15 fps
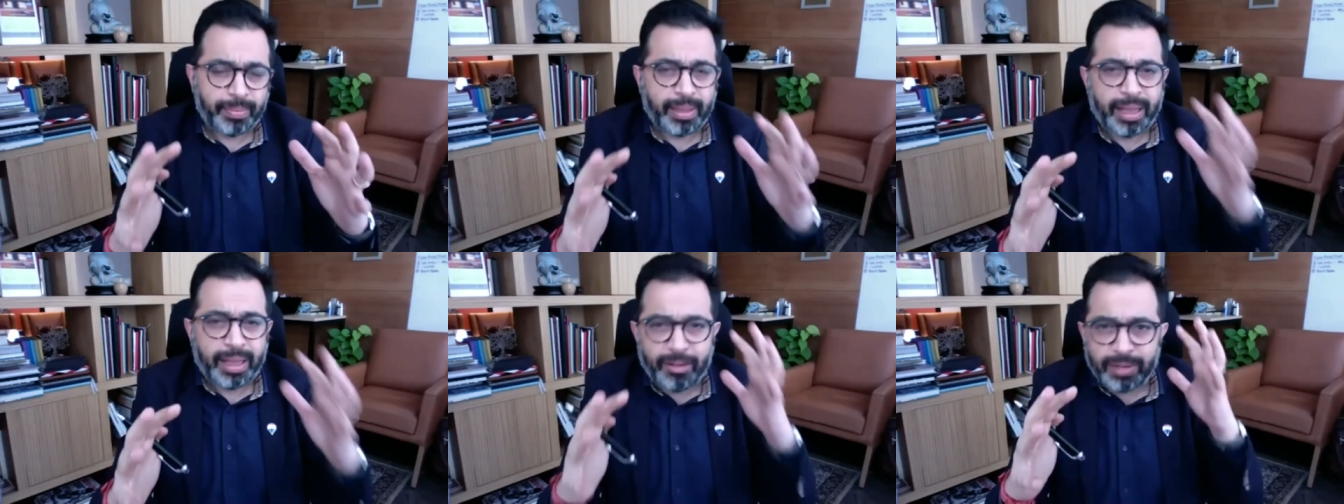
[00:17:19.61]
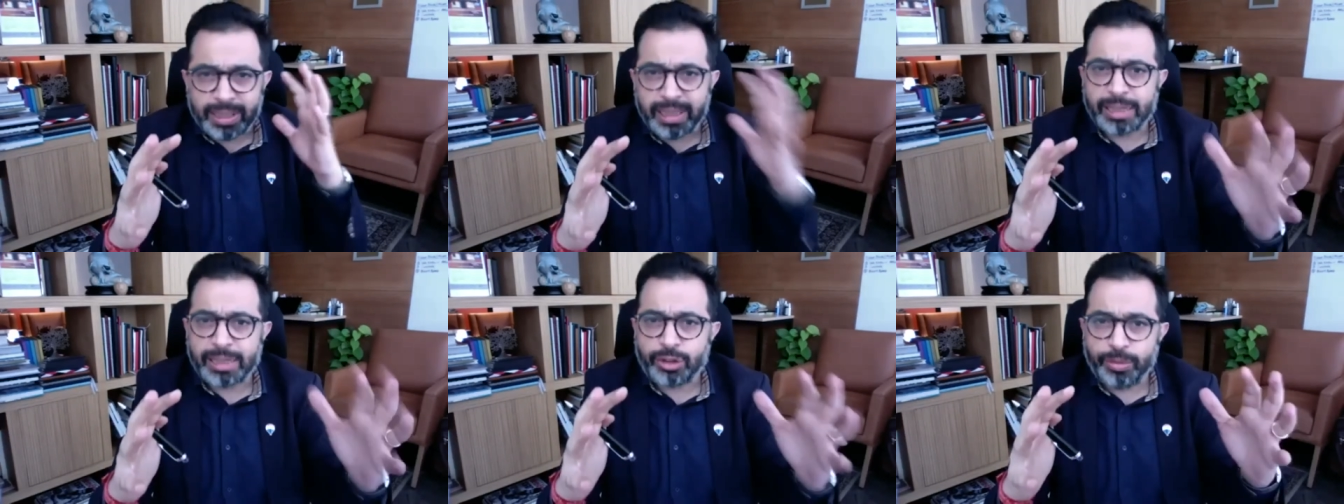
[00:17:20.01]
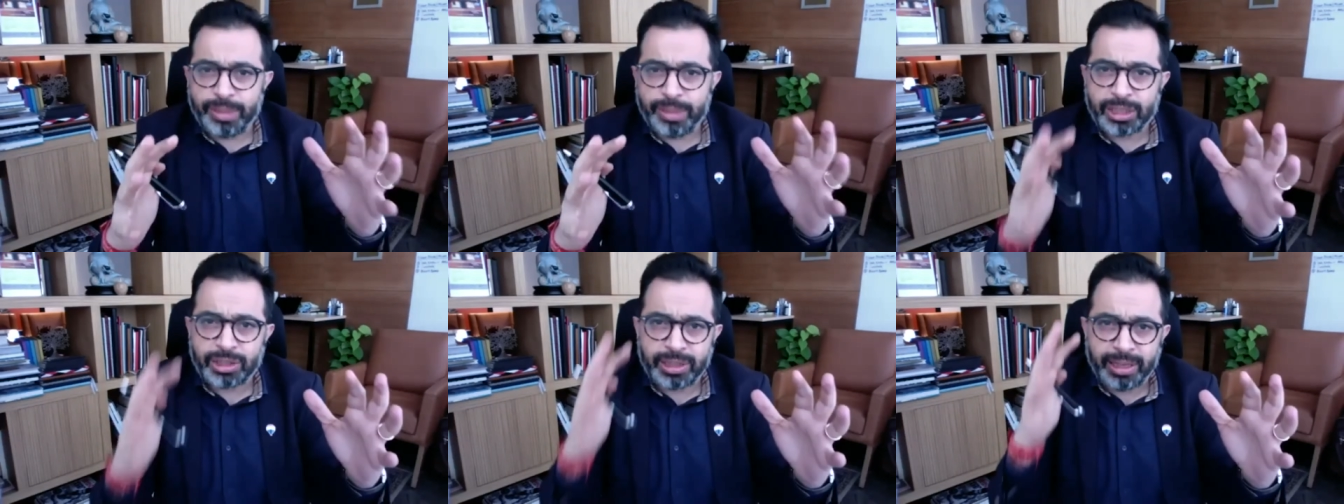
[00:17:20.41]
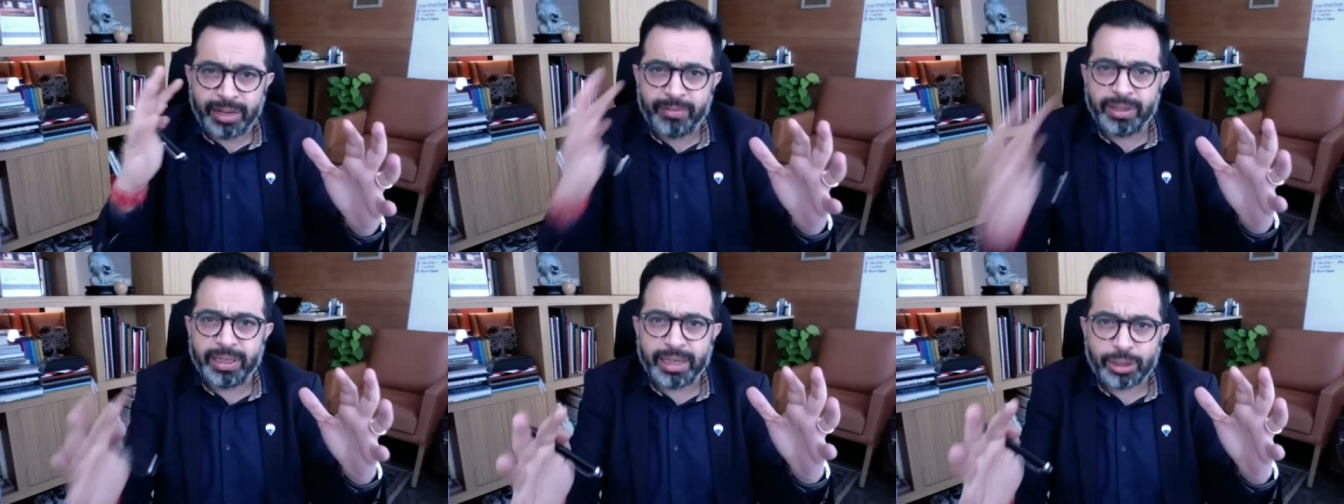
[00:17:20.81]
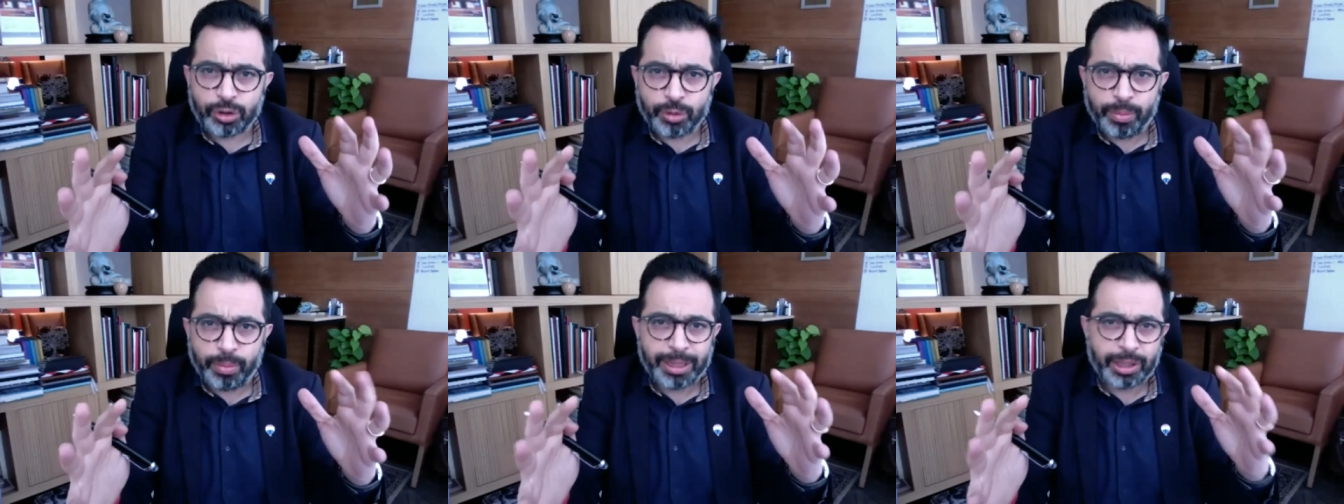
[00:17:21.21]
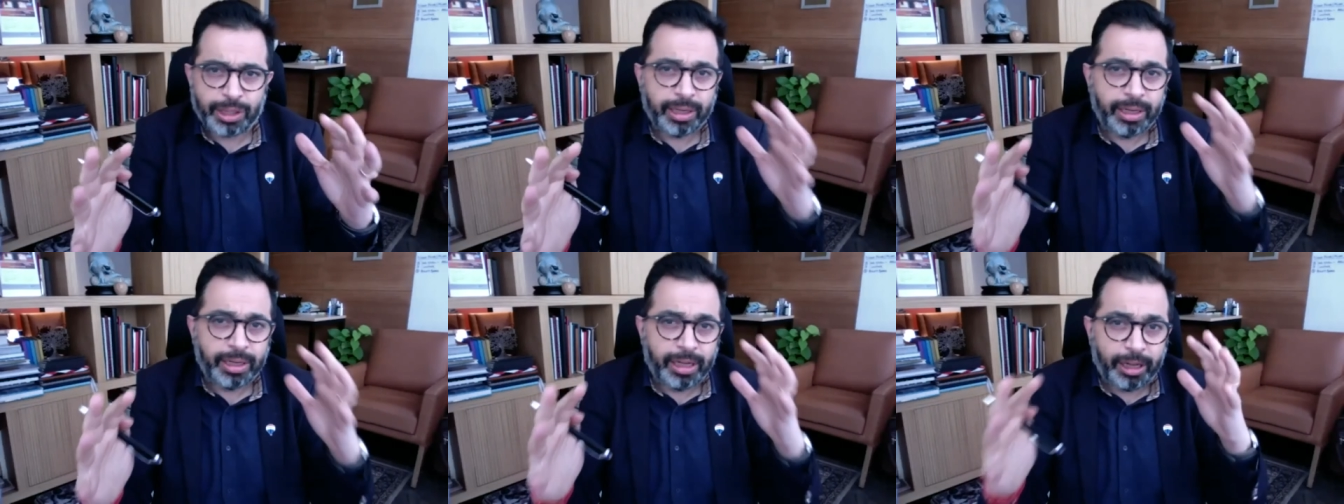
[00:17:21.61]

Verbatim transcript: Everything has to be tested, everything has to be measured.